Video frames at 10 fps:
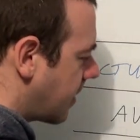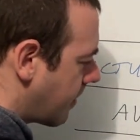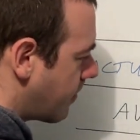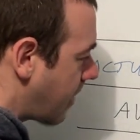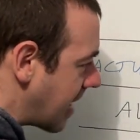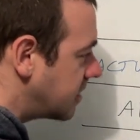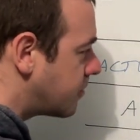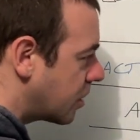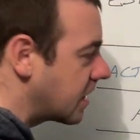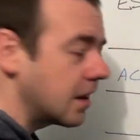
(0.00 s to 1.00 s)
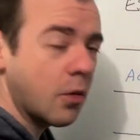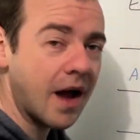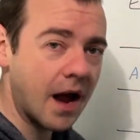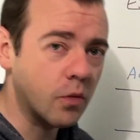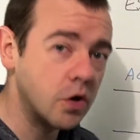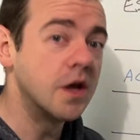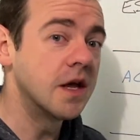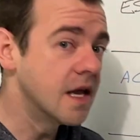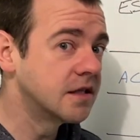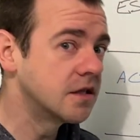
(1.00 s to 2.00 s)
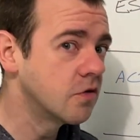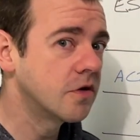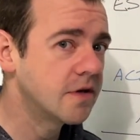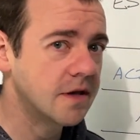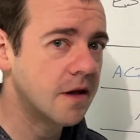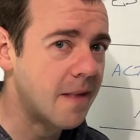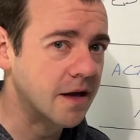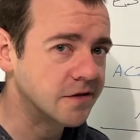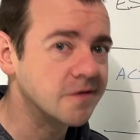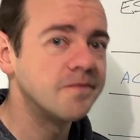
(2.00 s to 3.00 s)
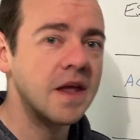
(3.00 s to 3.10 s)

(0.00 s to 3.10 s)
the pence per kilowatt hour is the only thing that matters.